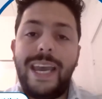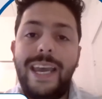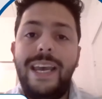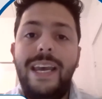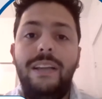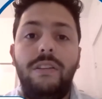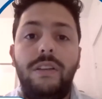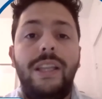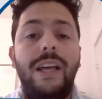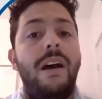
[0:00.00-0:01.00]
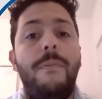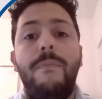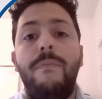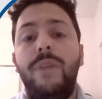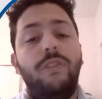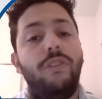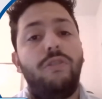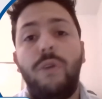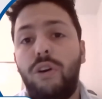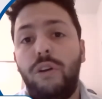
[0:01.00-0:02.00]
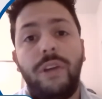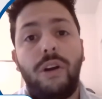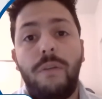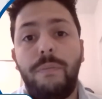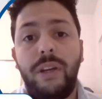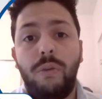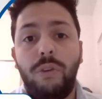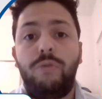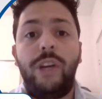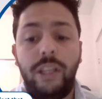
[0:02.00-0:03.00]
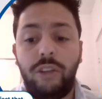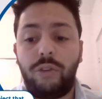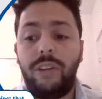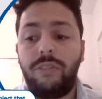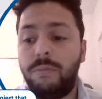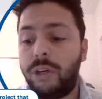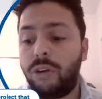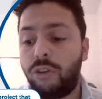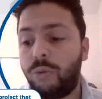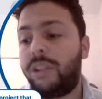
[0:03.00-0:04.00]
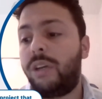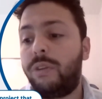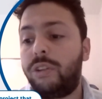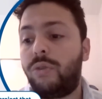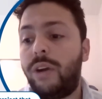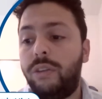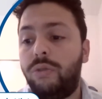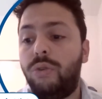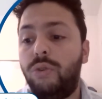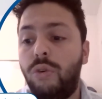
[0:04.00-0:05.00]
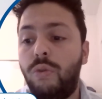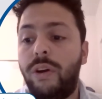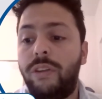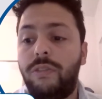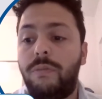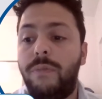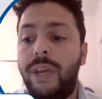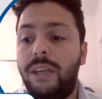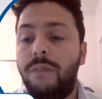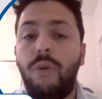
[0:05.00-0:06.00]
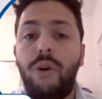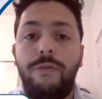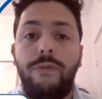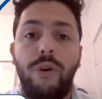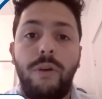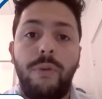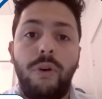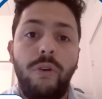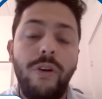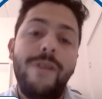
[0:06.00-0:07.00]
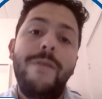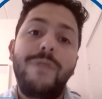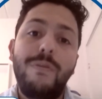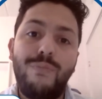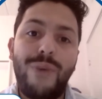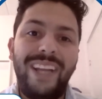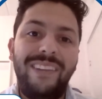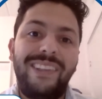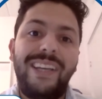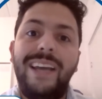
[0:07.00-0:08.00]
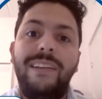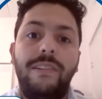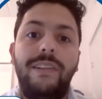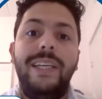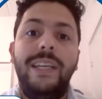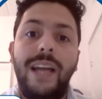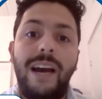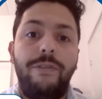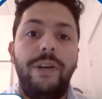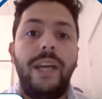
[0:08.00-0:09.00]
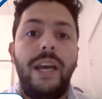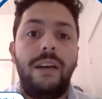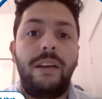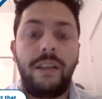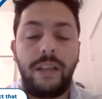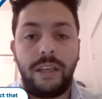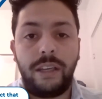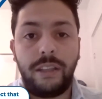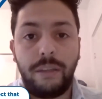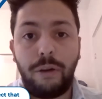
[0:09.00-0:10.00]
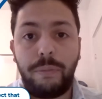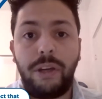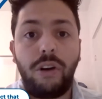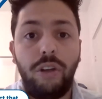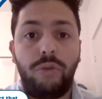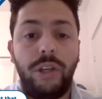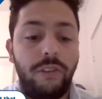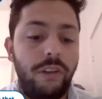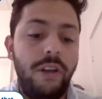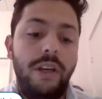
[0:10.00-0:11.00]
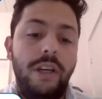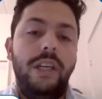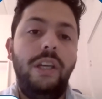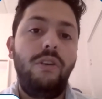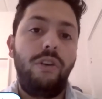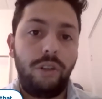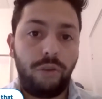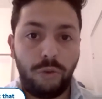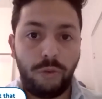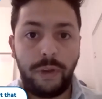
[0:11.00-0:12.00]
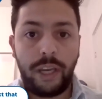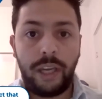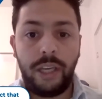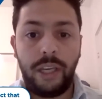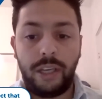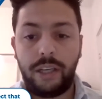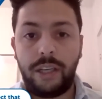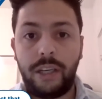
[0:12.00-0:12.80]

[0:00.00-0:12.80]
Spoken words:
And the business model of the company was really interesting because what they were trying to do was making more affordable brain scans in African developing countries in order to make